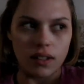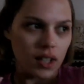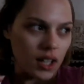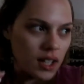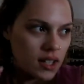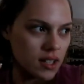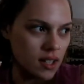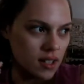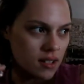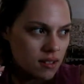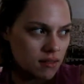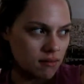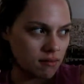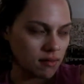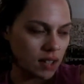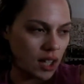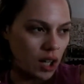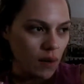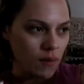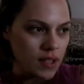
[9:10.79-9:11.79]
it doesn't,
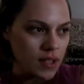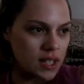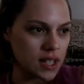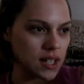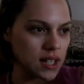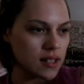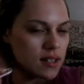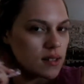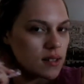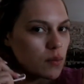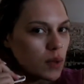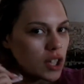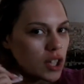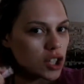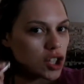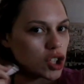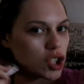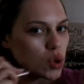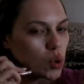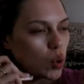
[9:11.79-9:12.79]
like, obviously it's when
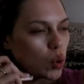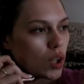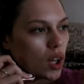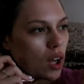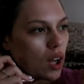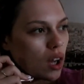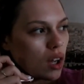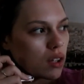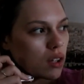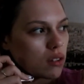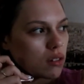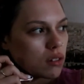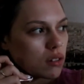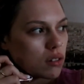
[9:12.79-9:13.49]
it's shorter,